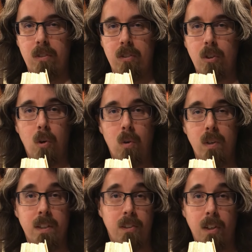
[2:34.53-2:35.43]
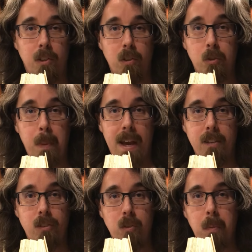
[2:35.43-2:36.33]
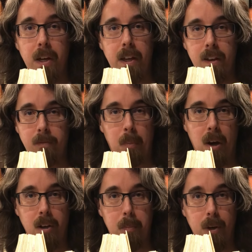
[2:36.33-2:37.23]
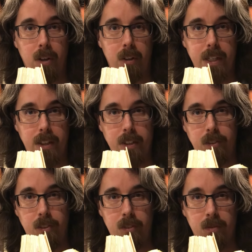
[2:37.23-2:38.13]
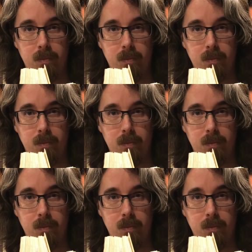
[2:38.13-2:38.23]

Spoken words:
So in centuries past, you might have bought a book like this,